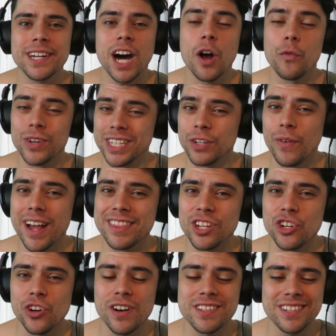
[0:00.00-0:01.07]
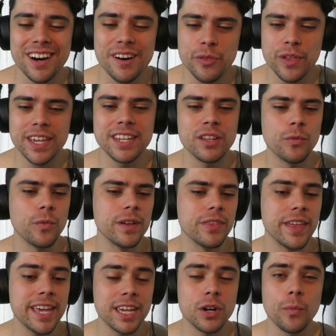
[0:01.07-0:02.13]
I really rate the Giants. I think the,
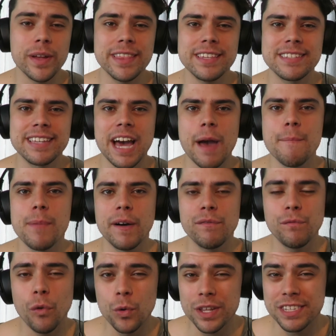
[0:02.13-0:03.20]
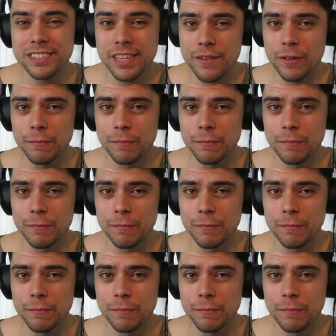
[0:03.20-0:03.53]
they're going to win this game by 47